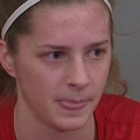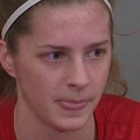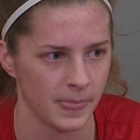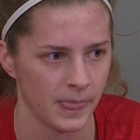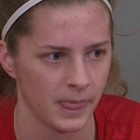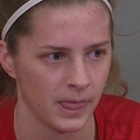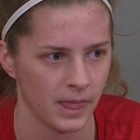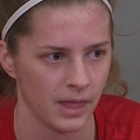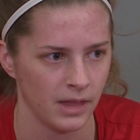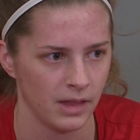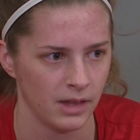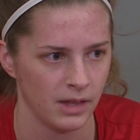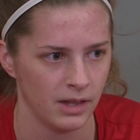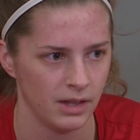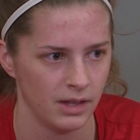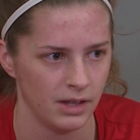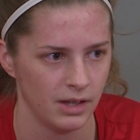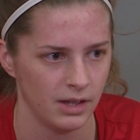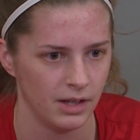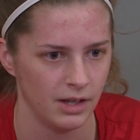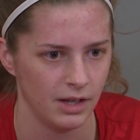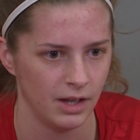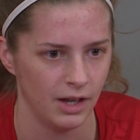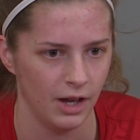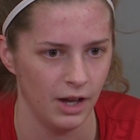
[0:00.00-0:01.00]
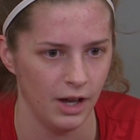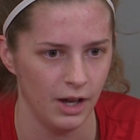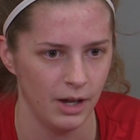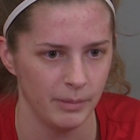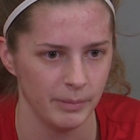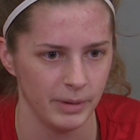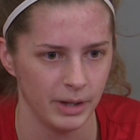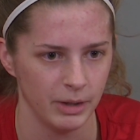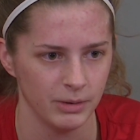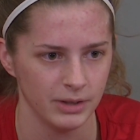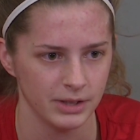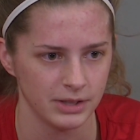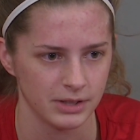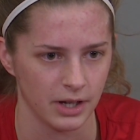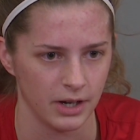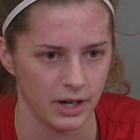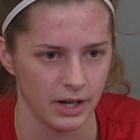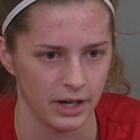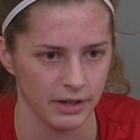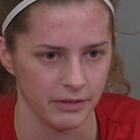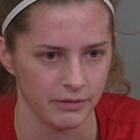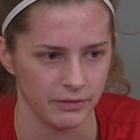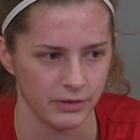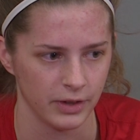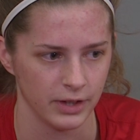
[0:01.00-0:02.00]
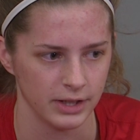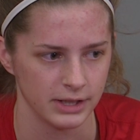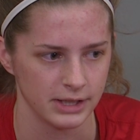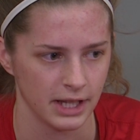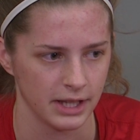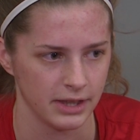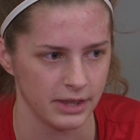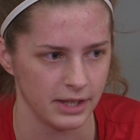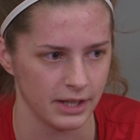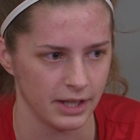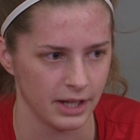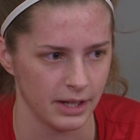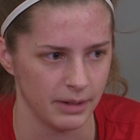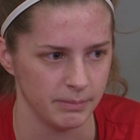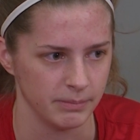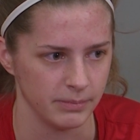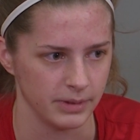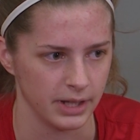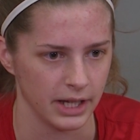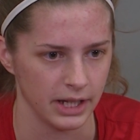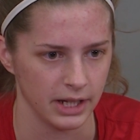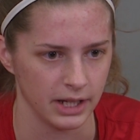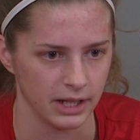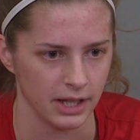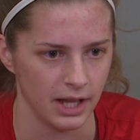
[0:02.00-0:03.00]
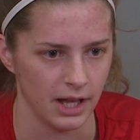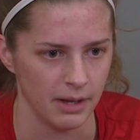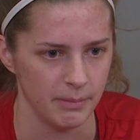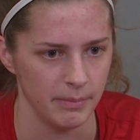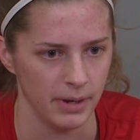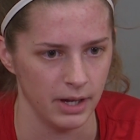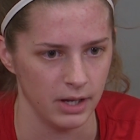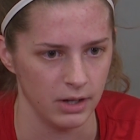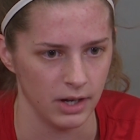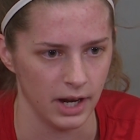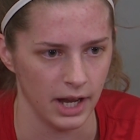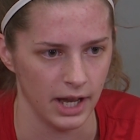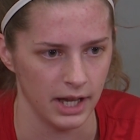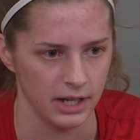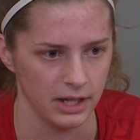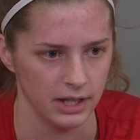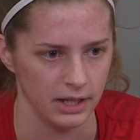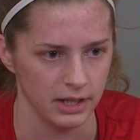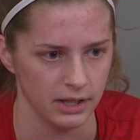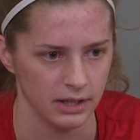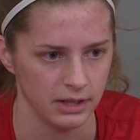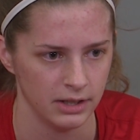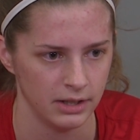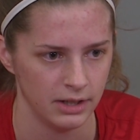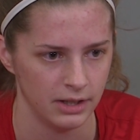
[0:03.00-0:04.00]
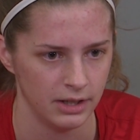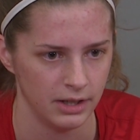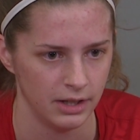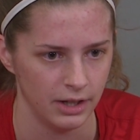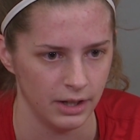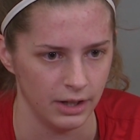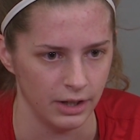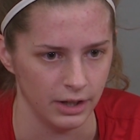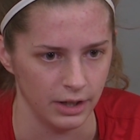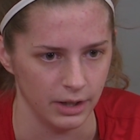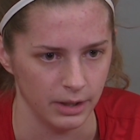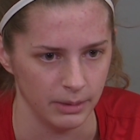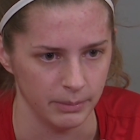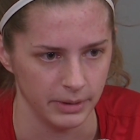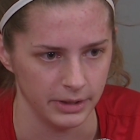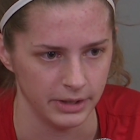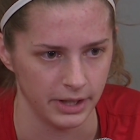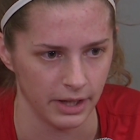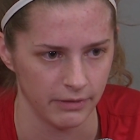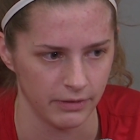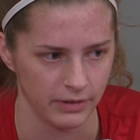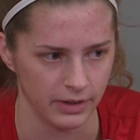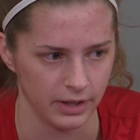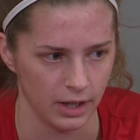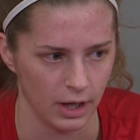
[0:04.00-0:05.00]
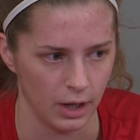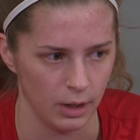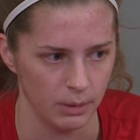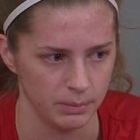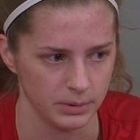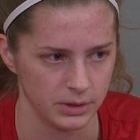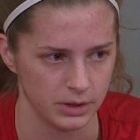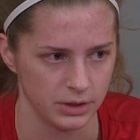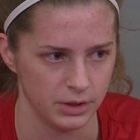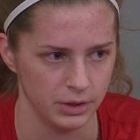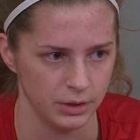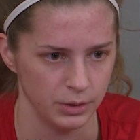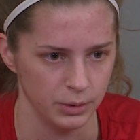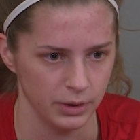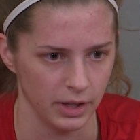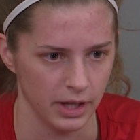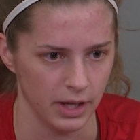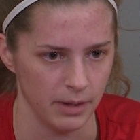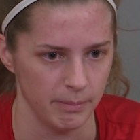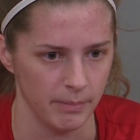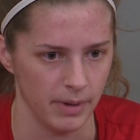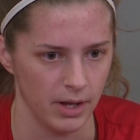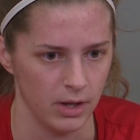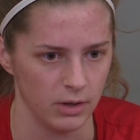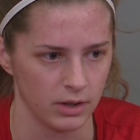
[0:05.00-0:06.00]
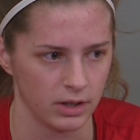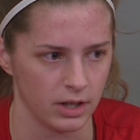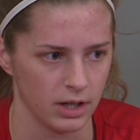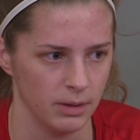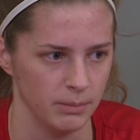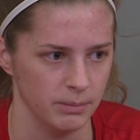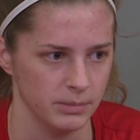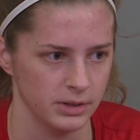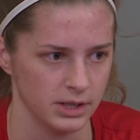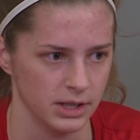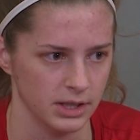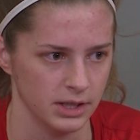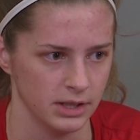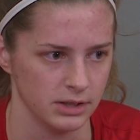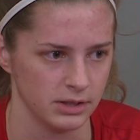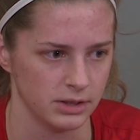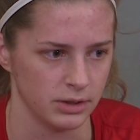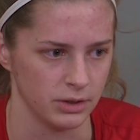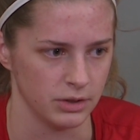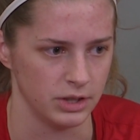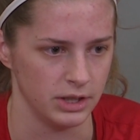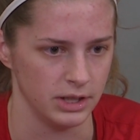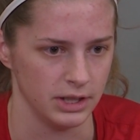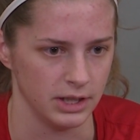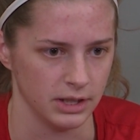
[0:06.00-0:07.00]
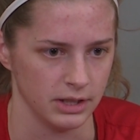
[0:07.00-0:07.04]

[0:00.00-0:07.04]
this year? It was hard at first. I think I'm getting a lot better at it. It definitely helps, too, that Mel comes in so she